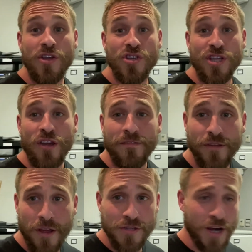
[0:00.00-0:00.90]
So a
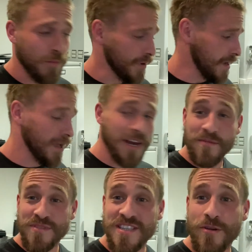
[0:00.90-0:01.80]
few hours have gone by and
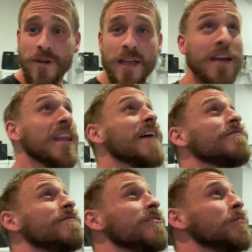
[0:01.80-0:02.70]
I'm still here and I
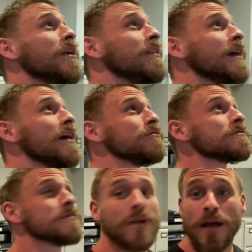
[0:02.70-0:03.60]
haven't filmed anything
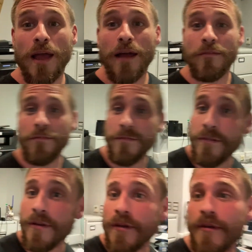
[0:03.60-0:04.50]
else. I have
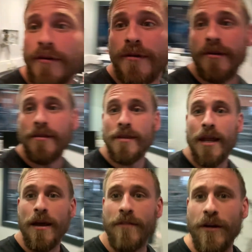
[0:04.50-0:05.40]

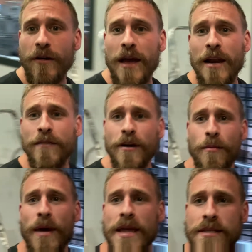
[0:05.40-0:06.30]
done a hell of a lot
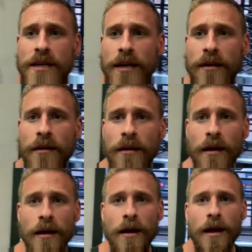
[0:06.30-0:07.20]
of painting,
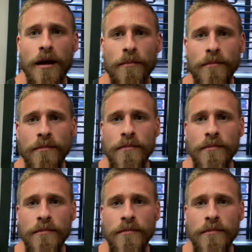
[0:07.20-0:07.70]
a